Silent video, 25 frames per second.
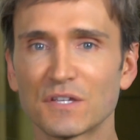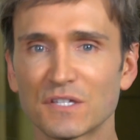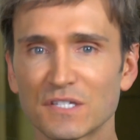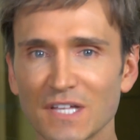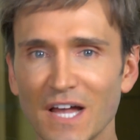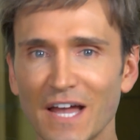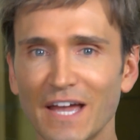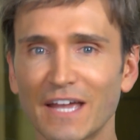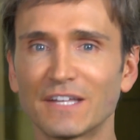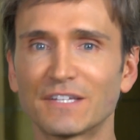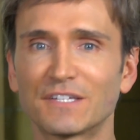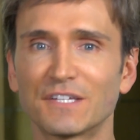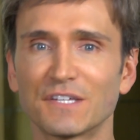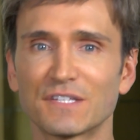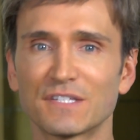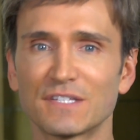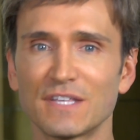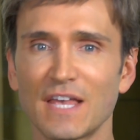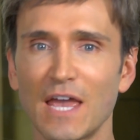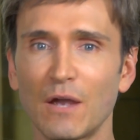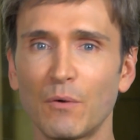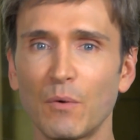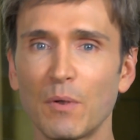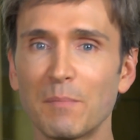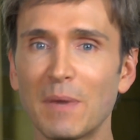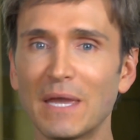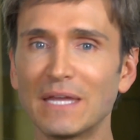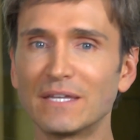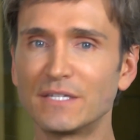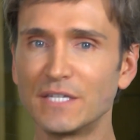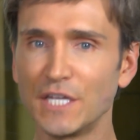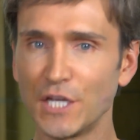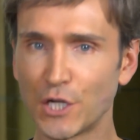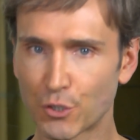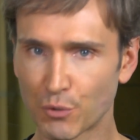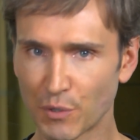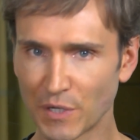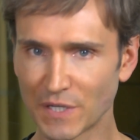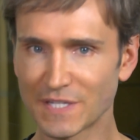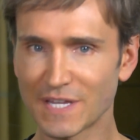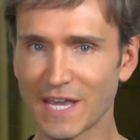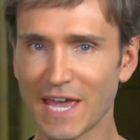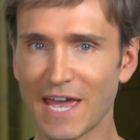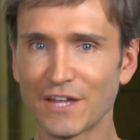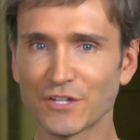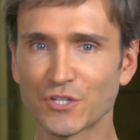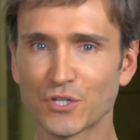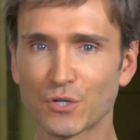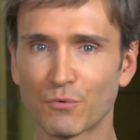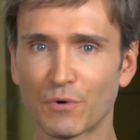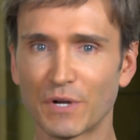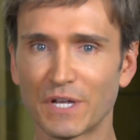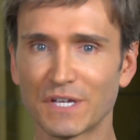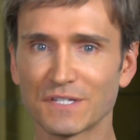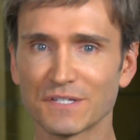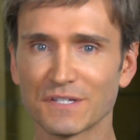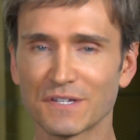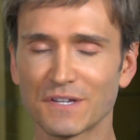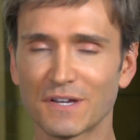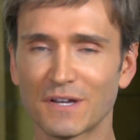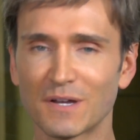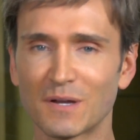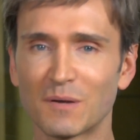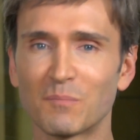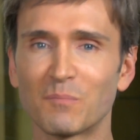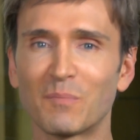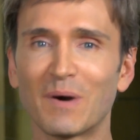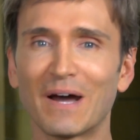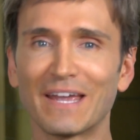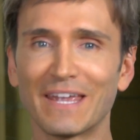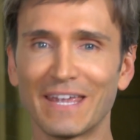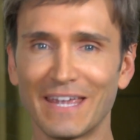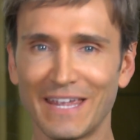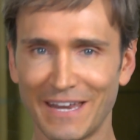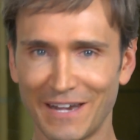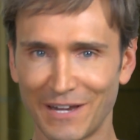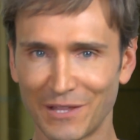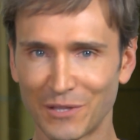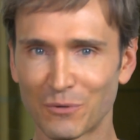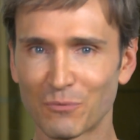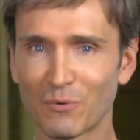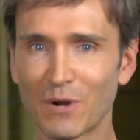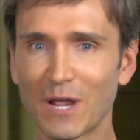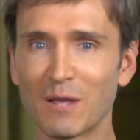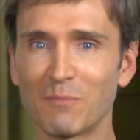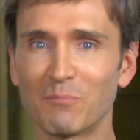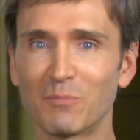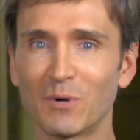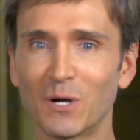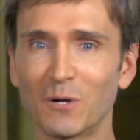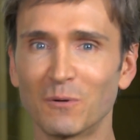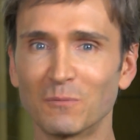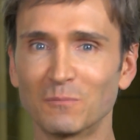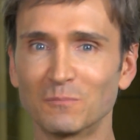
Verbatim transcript: Scientists say we may decrease cancer risk by eating the rainbow.